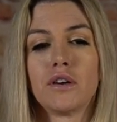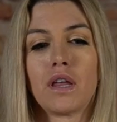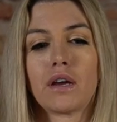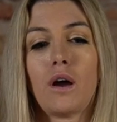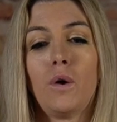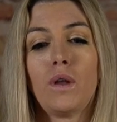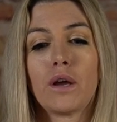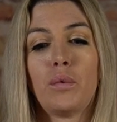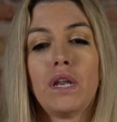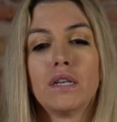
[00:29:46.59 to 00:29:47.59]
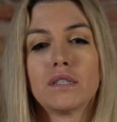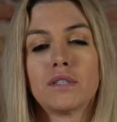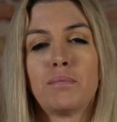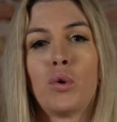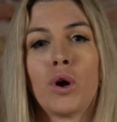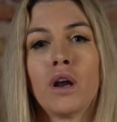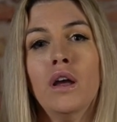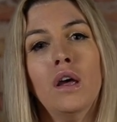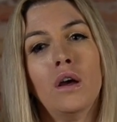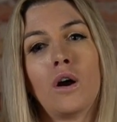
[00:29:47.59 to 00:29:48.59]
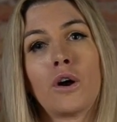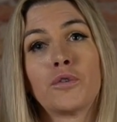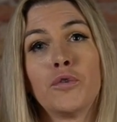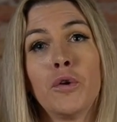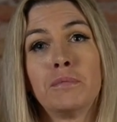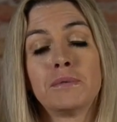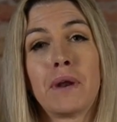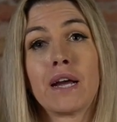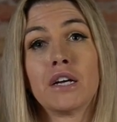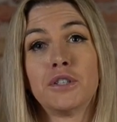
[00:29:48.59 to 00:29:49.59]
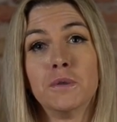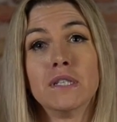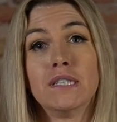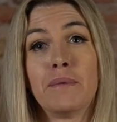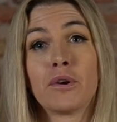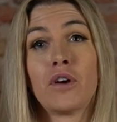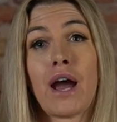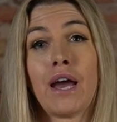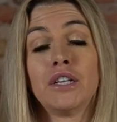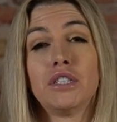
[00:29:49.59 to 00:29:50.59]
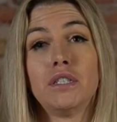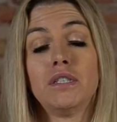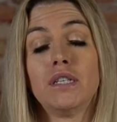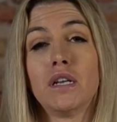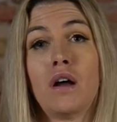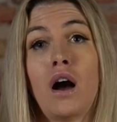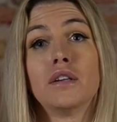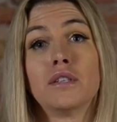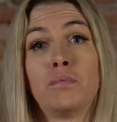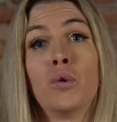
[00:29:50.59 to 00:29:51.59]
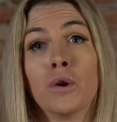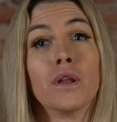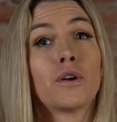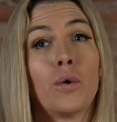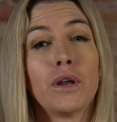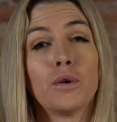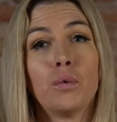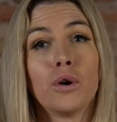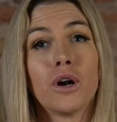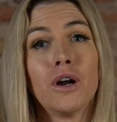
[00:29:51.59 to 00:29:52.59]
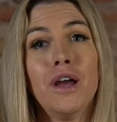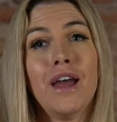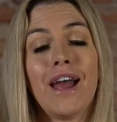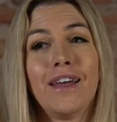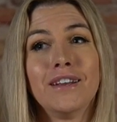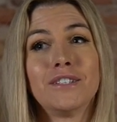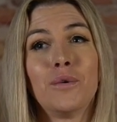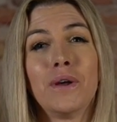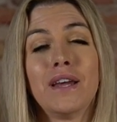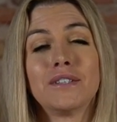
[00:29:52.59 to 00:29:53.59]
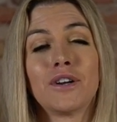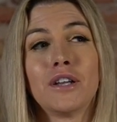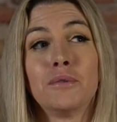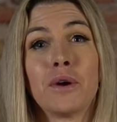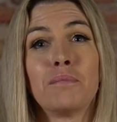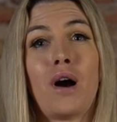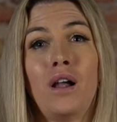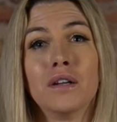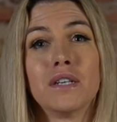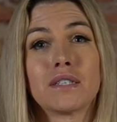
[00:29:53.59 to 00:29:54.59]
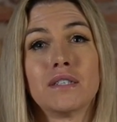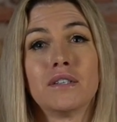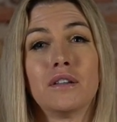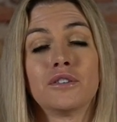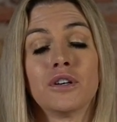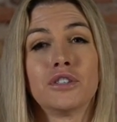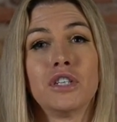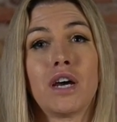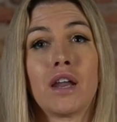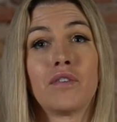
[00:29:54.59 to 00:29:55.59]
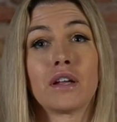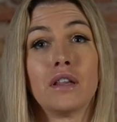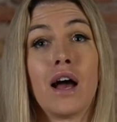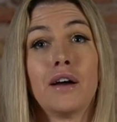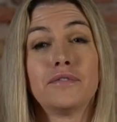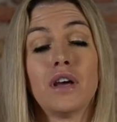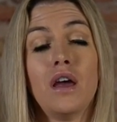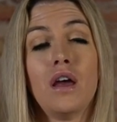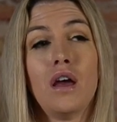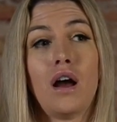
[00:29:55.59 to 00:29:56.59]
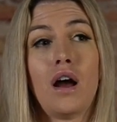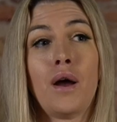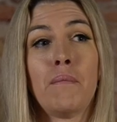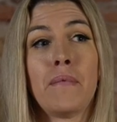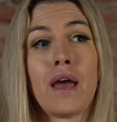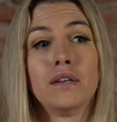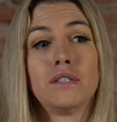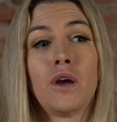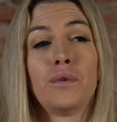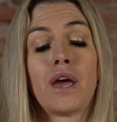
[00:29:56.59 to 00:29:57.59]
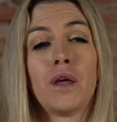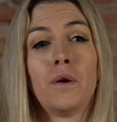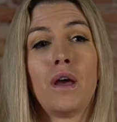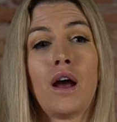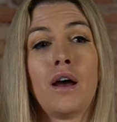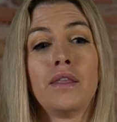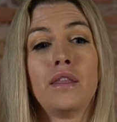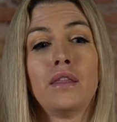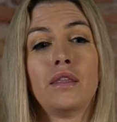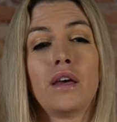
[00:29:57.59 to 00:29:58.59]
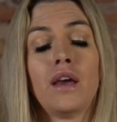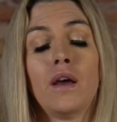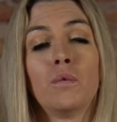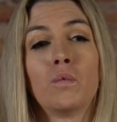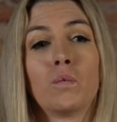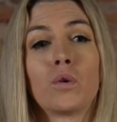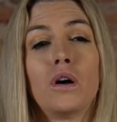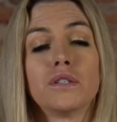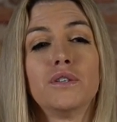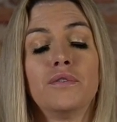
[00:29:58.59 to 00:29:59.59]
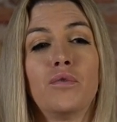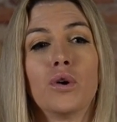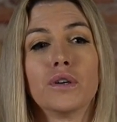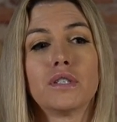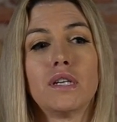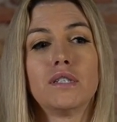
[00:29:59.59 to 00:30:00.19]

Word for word: They're like, oh, like we need to support our troops. But I guess she was a Democrat and she did not support like going to war. And then so when they started to bring politics into the church, she kind of like left. Um, and so then it, uh, they were also divorced.